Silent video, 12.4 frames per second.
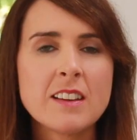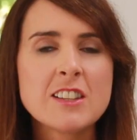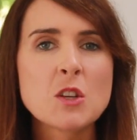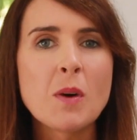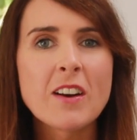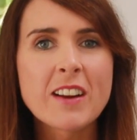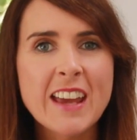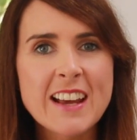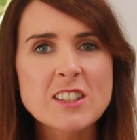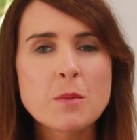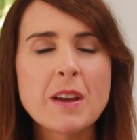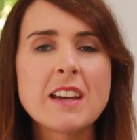So while our
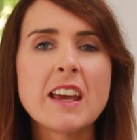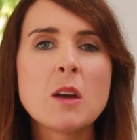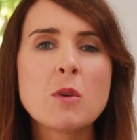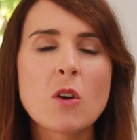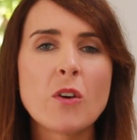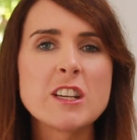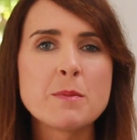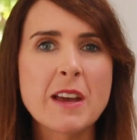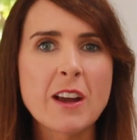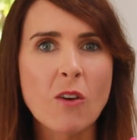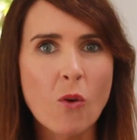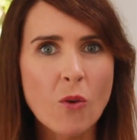cakes are baking, we are going to
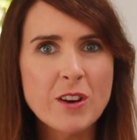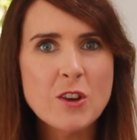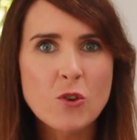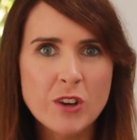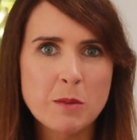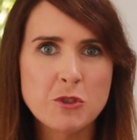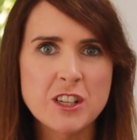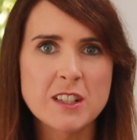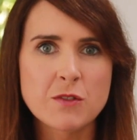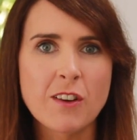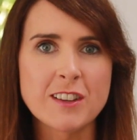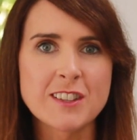make our Oreo cream
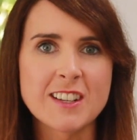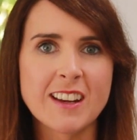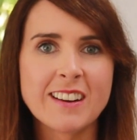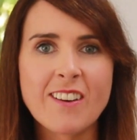cheese frosting.